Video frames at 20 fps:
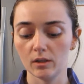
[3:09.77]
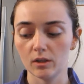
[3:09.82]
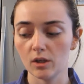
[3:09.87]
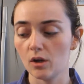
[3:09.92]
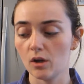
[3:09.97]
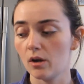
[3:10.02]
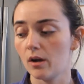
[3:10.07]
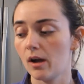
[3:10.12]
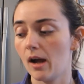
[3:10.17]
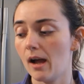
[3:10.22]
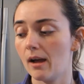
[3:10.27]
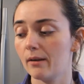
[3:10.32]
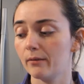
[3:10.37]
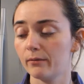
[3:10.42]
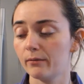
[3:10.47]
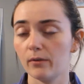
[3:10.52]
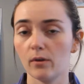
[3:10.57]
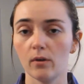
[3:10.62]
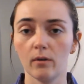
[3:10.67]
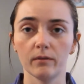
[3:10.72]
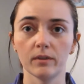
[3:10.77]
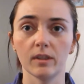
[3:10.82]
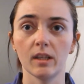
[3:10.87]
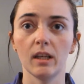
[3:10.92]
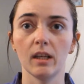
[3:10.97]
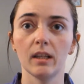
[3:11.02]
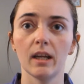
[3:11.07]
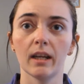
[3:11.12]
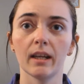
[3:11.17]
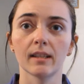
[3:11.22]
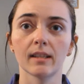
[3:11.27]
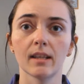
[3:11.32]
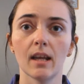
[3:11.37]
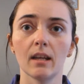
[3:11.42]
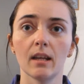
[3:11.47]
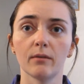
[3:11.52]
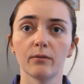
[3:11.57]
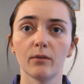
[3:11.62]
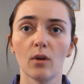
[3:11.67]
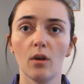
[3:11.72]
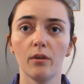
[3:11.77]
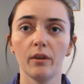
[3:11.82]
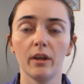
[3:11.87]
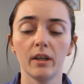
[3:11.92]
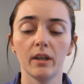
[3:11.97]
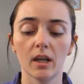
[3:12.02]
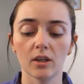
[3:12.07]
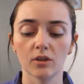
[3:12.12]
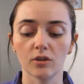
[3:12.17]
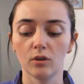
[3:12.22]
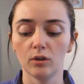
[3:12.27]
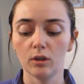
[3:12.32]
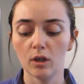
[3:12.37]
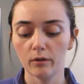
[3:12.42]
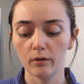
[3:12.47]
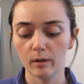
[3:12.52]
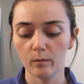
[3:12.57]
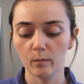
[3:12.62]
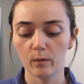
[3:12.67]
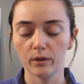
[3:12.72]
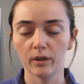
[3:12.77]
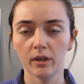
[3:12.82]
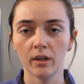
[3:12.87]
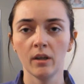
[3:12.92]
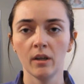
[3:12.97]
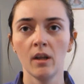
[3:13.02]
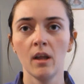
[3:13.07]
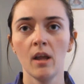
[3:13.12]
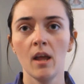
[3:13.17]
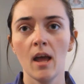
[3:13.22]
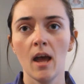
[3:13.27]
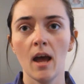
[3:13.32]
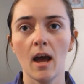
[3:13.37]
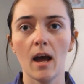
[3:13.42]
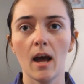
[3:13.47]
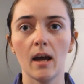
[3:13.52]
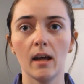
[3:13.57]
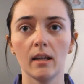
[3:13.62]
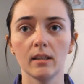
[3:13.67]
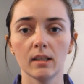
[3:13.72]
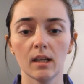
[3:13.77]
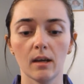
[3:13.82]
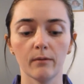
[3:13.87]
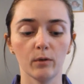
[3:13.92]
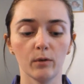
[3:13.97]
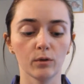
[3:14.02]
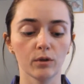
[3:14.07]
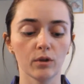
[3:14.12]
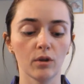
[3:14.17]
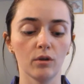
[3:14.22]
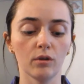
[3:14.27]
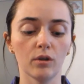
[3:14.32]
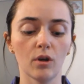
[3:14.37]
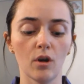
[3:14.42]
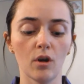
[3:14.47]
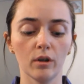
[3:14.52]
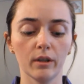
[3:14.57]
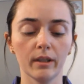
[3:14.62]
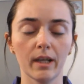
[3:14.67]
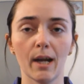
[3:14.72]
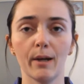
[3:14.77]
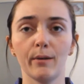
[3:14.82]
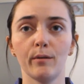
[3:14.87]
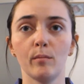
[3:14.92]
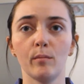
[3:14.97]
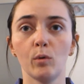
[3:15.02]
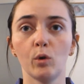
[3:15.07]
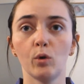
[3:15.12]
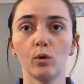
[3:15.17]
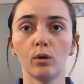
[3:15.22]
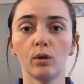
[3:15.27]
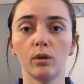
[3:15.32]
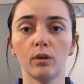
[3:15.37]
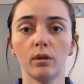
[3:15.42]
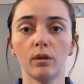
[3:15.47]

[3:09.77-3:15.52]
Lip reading: So I've obviously, like I said, I've got the National Lottery one, and I've also got Karen Moore